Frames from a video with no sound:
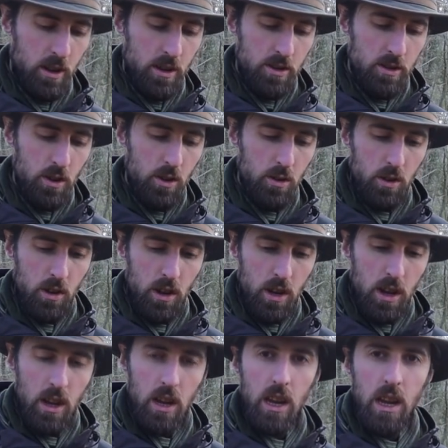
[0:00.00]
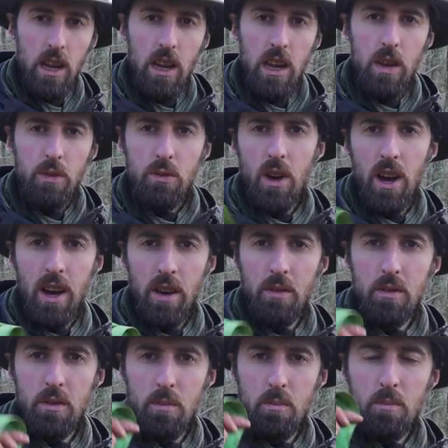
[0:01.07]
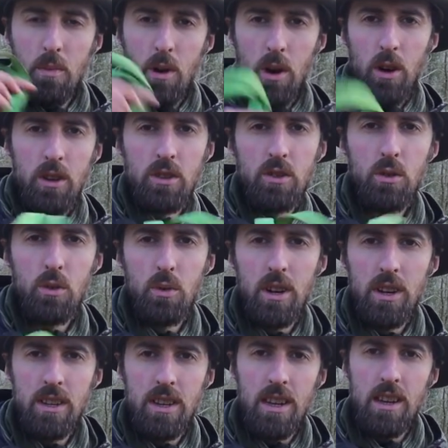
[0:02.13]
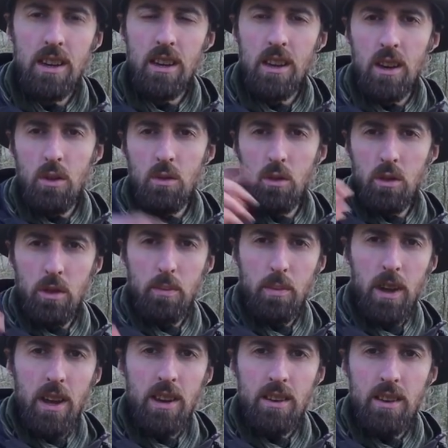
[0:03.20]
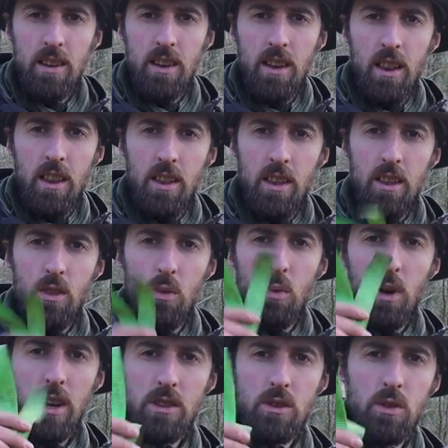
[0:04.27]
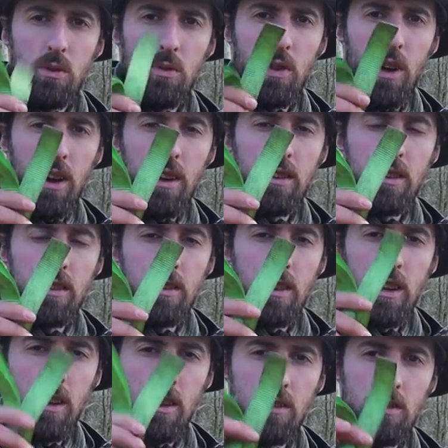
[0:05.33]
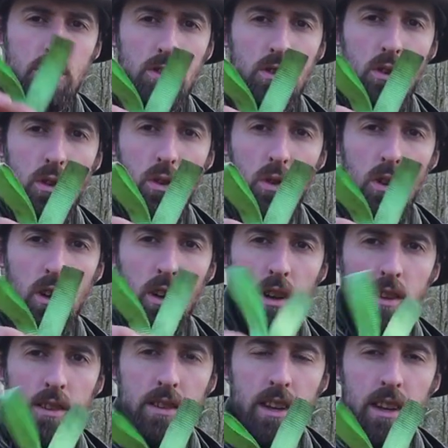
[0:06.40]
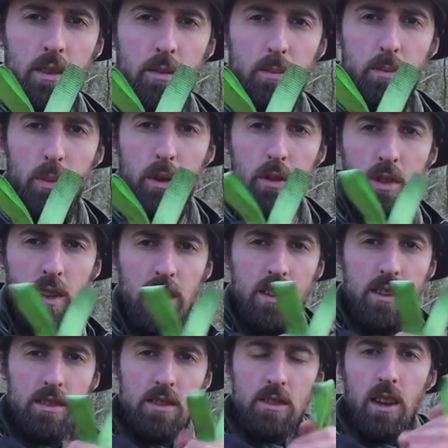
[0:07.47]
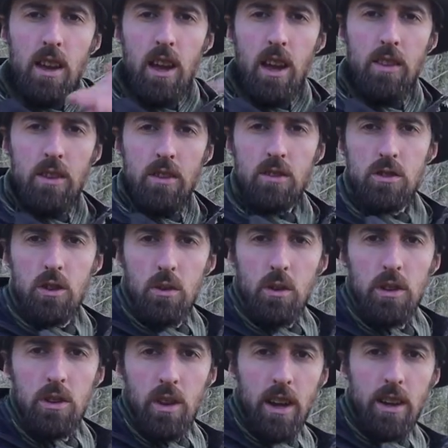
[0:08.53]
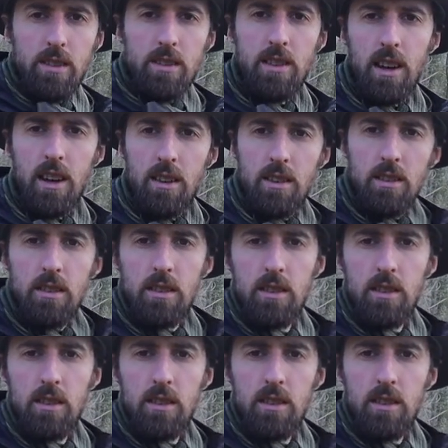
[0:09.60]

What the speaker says: So if you haven't marked it already with a pen, then the way to find it is to take both ends and you just go run your hands down